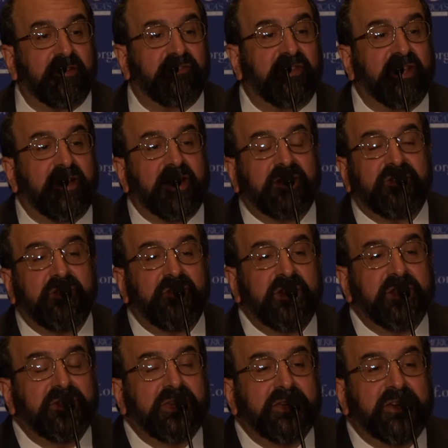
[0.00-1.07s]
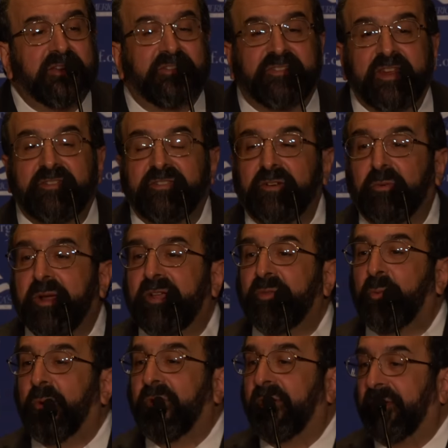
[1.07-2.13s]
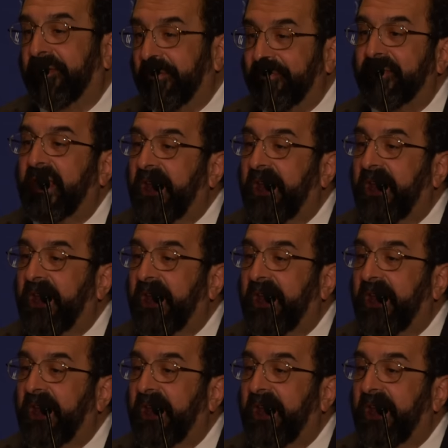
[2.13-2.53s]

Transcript: on jihad activity in the United States and around the world.